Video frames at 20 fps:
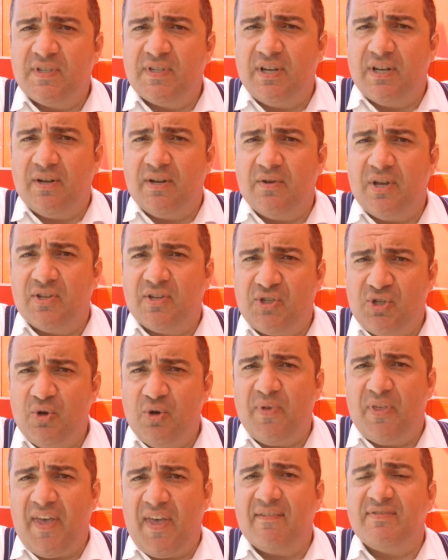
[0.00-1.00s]
is going to
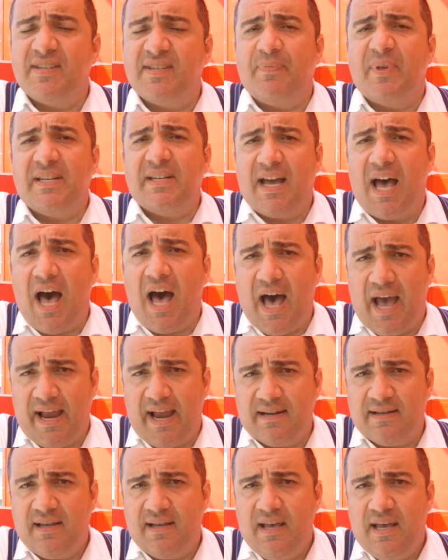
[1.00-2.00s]
assume that they have something to
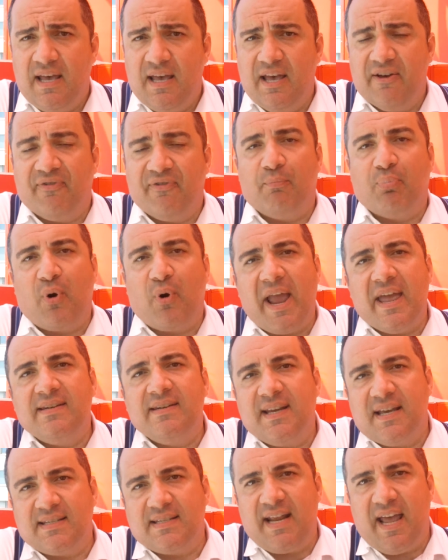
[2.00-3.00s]
hide. If a
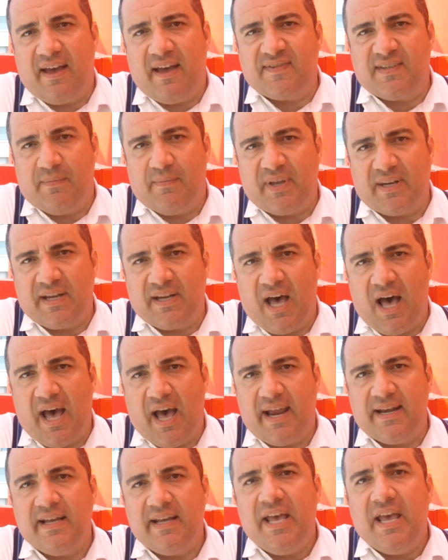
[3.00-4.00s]
brand doesn't have something to
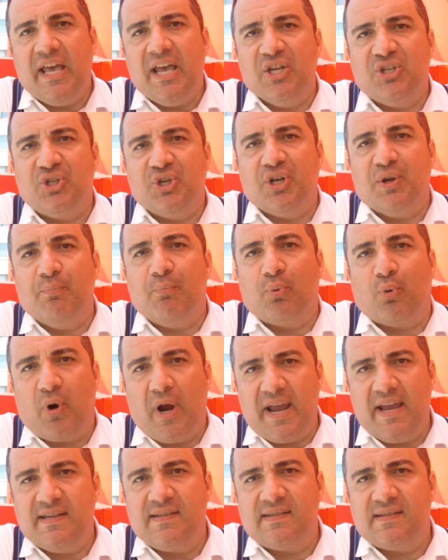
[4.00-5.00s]
hide, it should
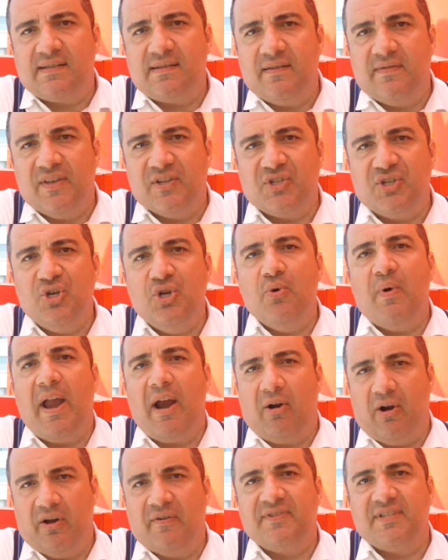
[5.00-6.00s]
embrace this new
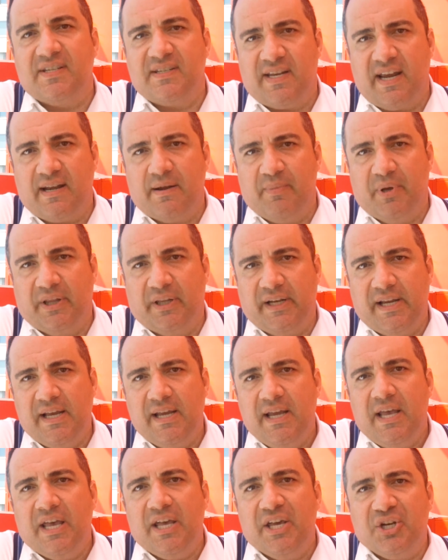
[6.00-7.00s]
era of sustainability.
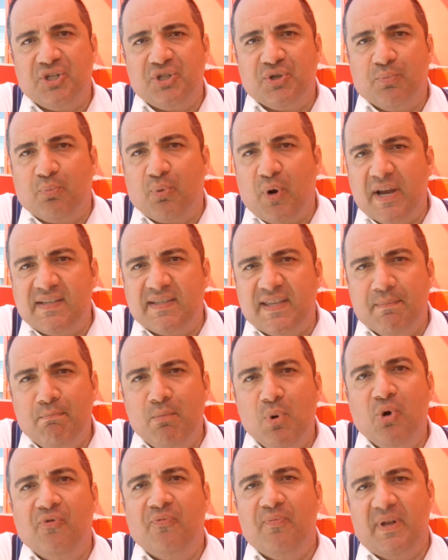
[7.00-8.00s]
It should embrace the
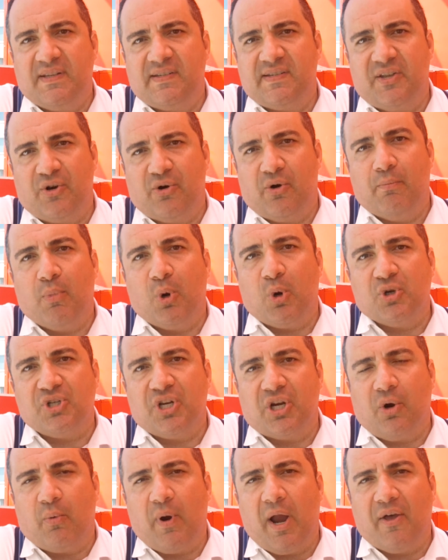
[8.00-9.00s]
movements that are
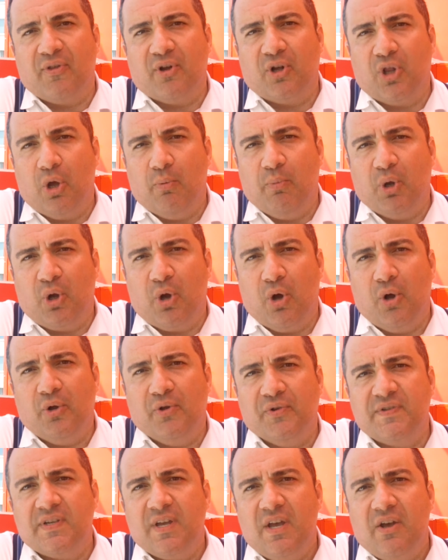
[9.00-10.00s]
emerging around the global
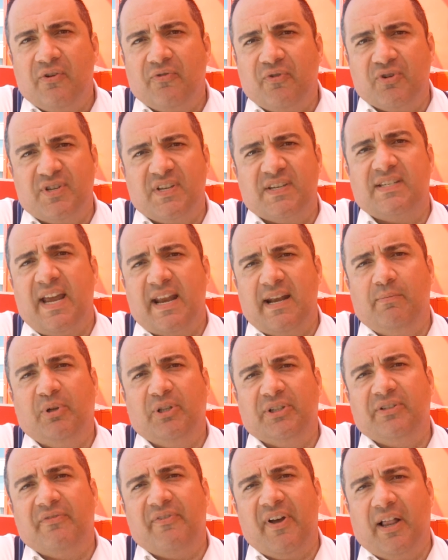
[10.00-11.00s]
goals for
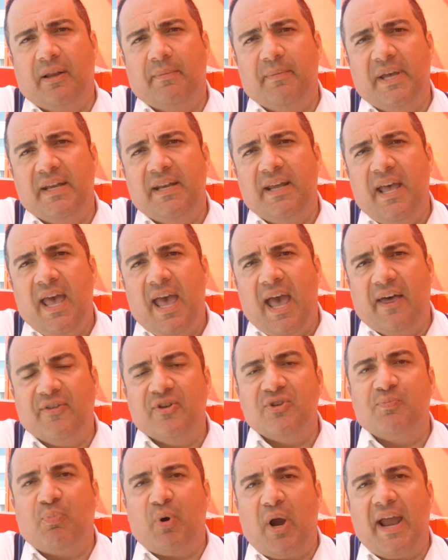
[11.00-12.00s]
sustainable development, and
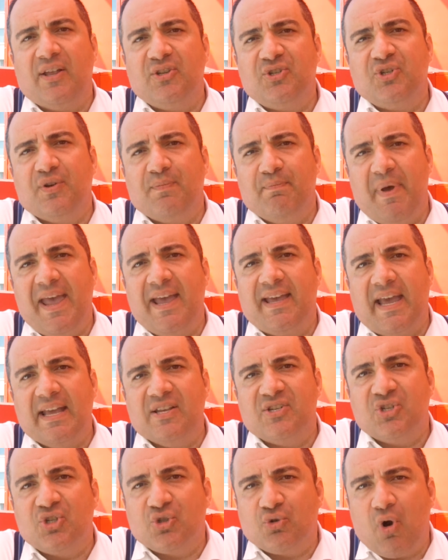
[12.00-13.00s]
those brands should make
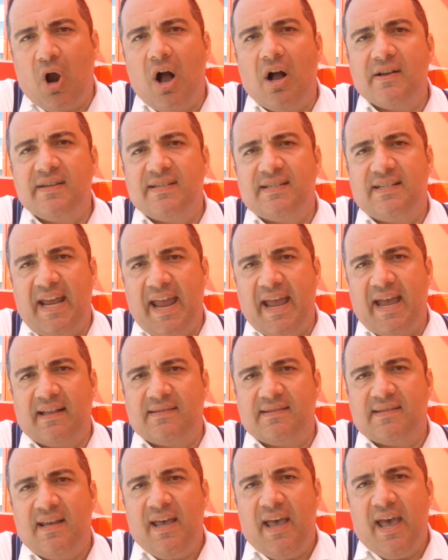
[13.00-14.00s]
a strong
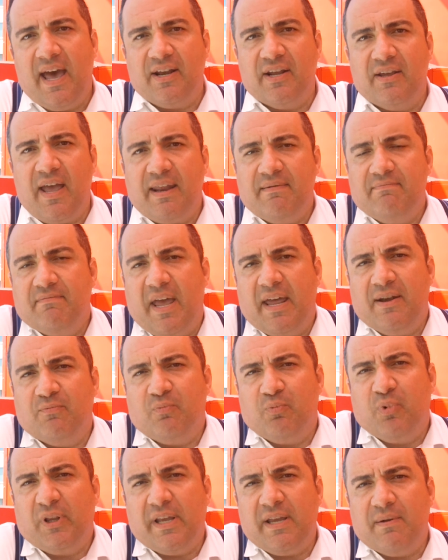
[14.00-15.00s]
stance
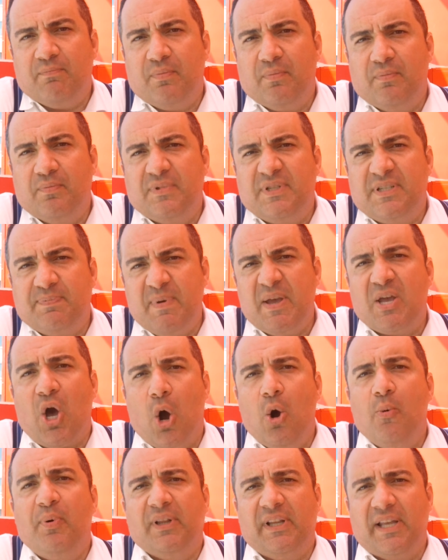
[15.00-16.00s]
and really speak
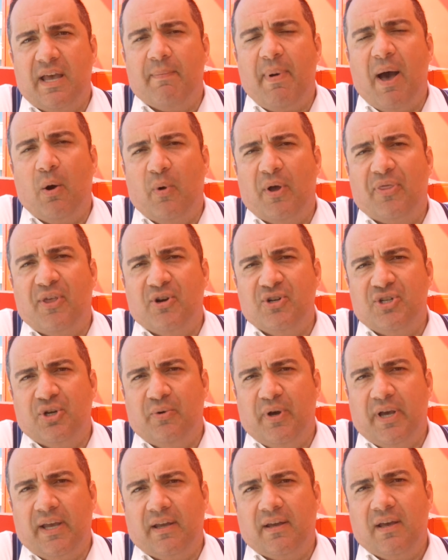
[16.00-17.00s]
openly about what they're
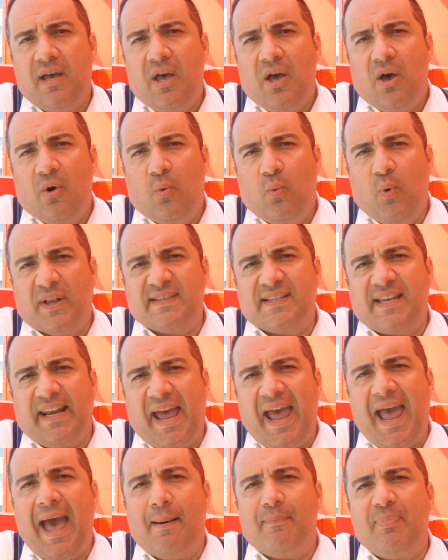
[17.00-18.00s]
doing. What's
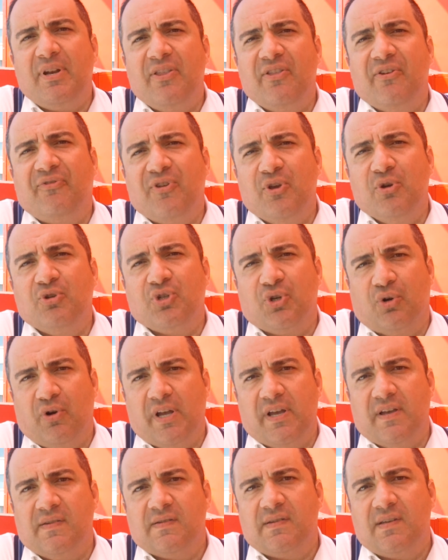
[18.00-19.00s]
going to happen in the future
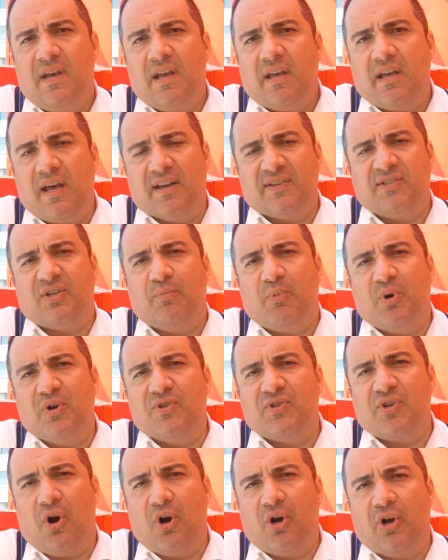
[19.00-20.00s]
is
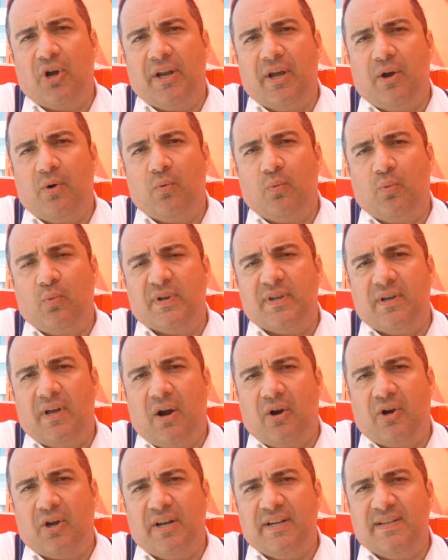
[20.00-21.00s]
customers are going
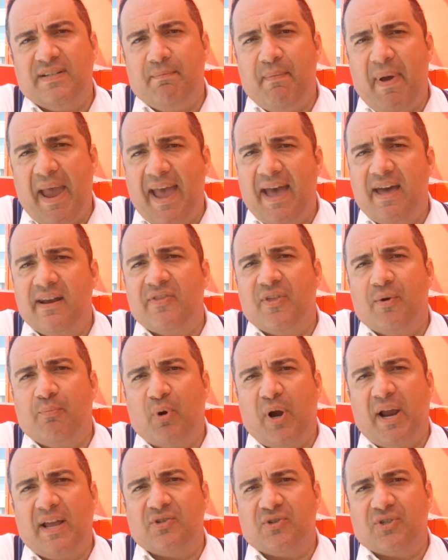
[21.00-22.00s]
to demand that
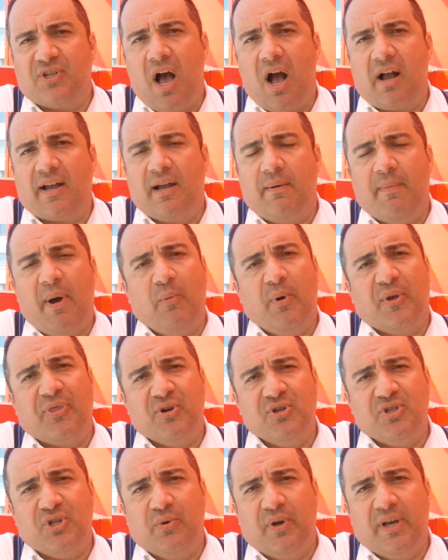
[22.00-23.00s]
brands are talking about what
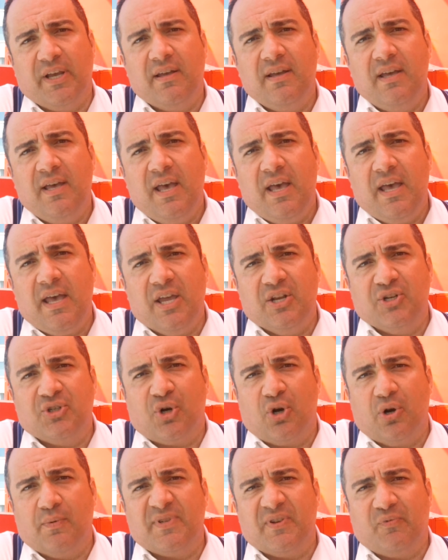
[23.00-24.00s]
they're doing in
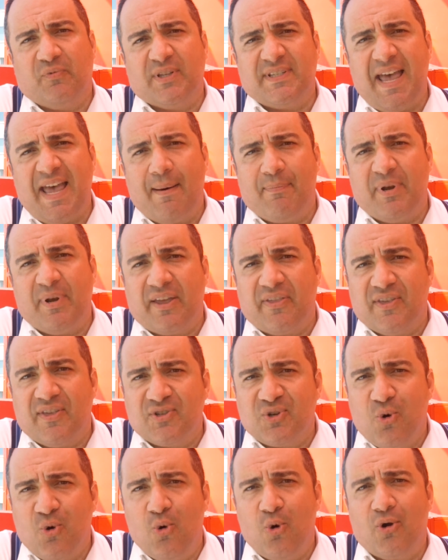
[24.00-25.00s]
terms of what's happening
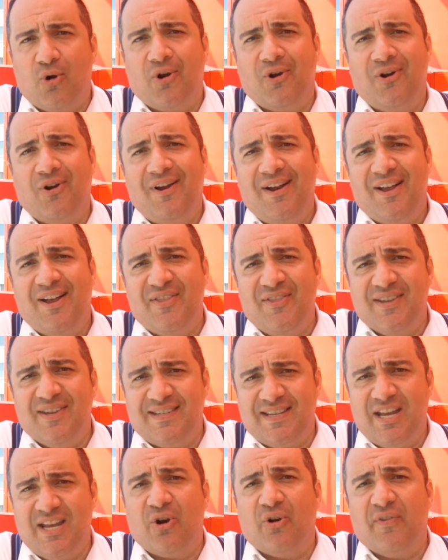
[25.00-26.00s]
this quarter,
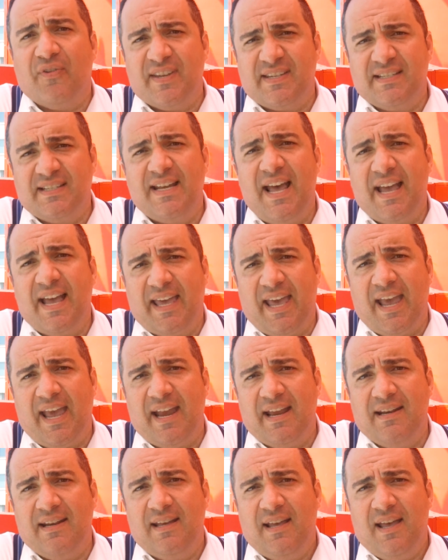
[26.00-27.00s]
this year, and this
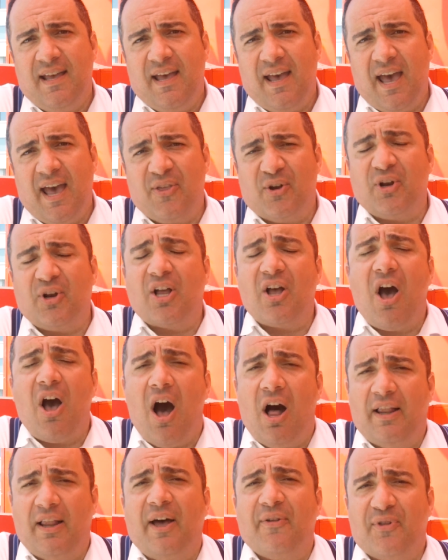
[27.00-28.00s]
decade, and they're going to
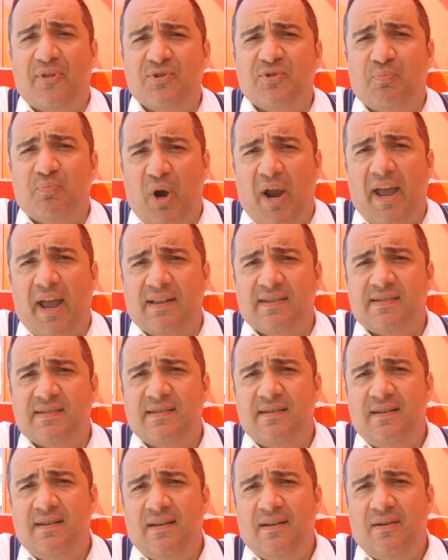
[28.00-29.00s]
call out those brands